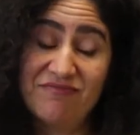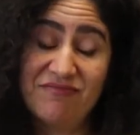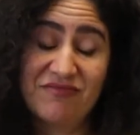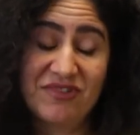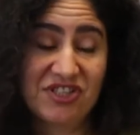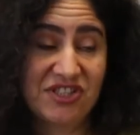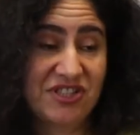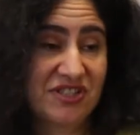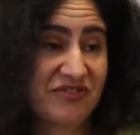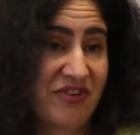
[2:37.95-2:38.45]

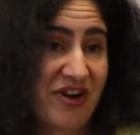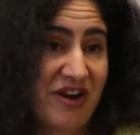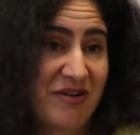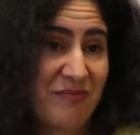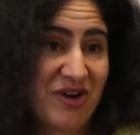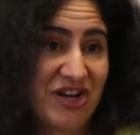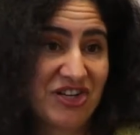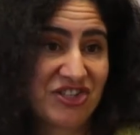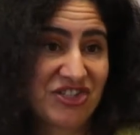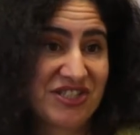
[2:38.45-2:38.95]
which is very
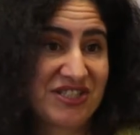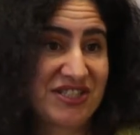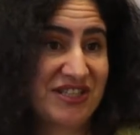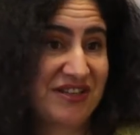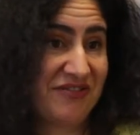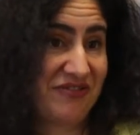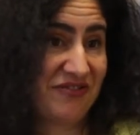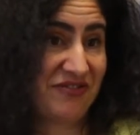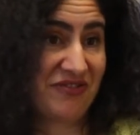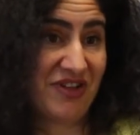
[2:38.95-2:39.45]
much as
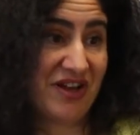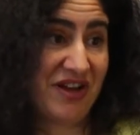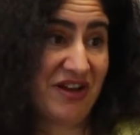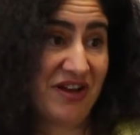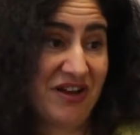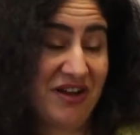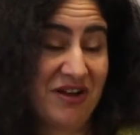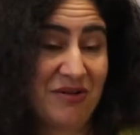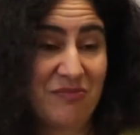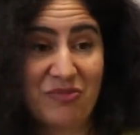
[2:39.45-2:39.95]
if
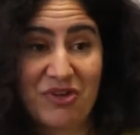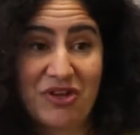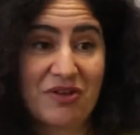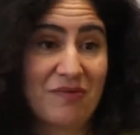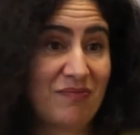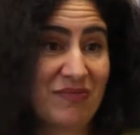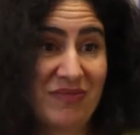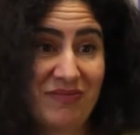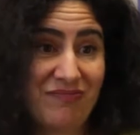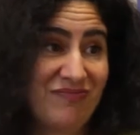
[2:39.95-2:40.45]

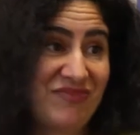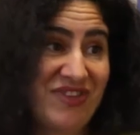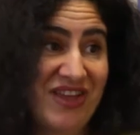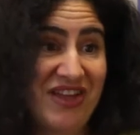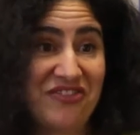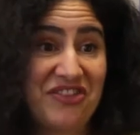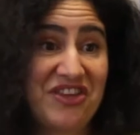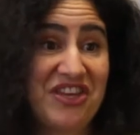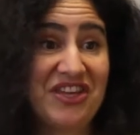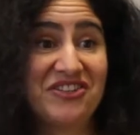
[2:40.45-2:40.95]

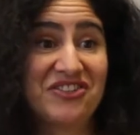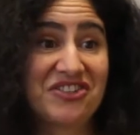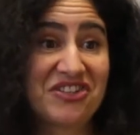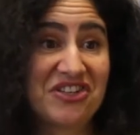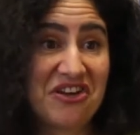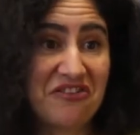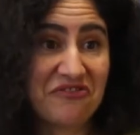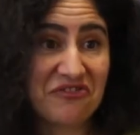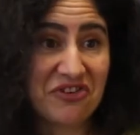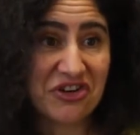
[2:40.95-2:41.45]
they're the
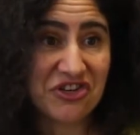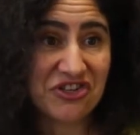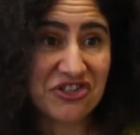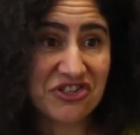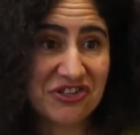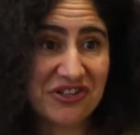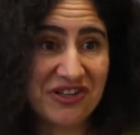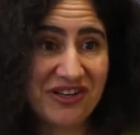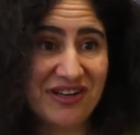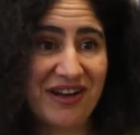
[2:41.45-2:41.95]
internet
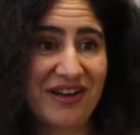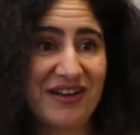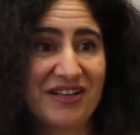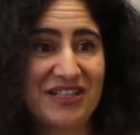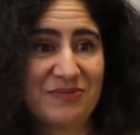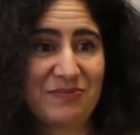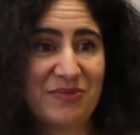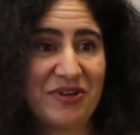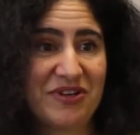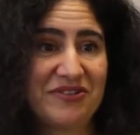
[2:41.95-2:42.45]
version, I
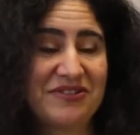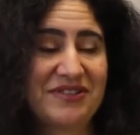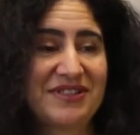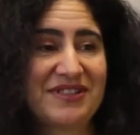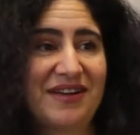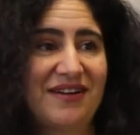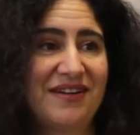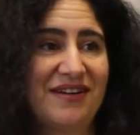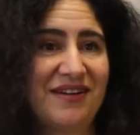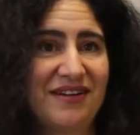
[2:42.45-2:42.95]
suppose,
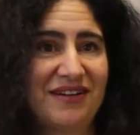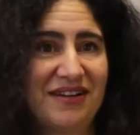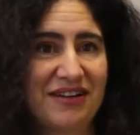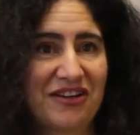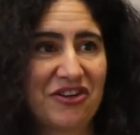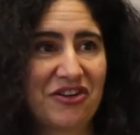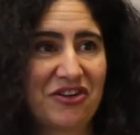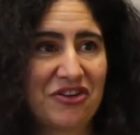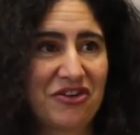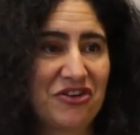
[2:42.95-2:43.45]

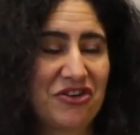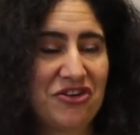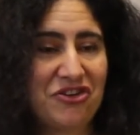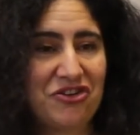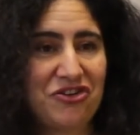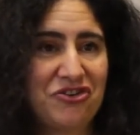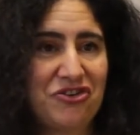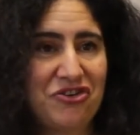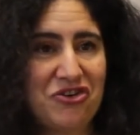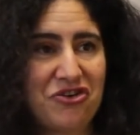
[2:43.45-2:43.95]
like a
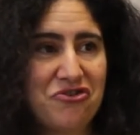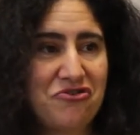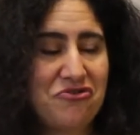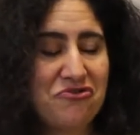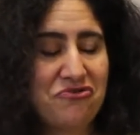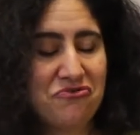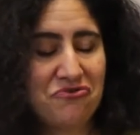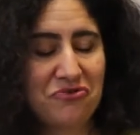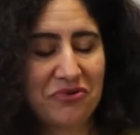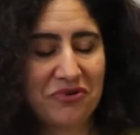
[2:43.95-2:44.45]

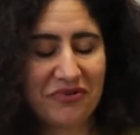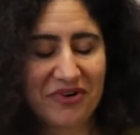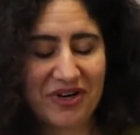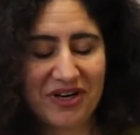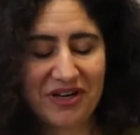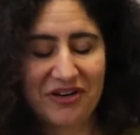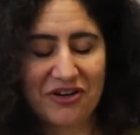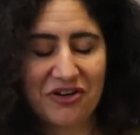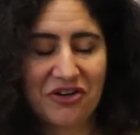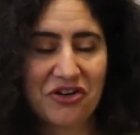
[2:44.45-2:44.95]
Yahoo or
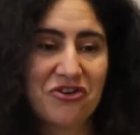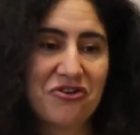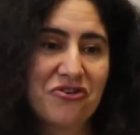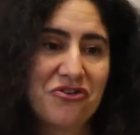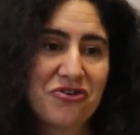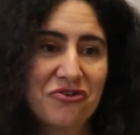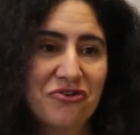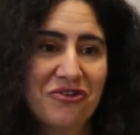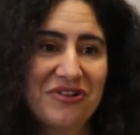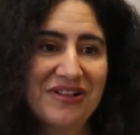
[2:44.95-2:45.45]
a
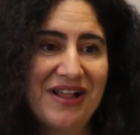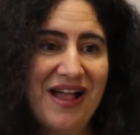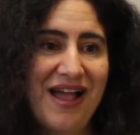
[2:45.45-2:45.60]
Google,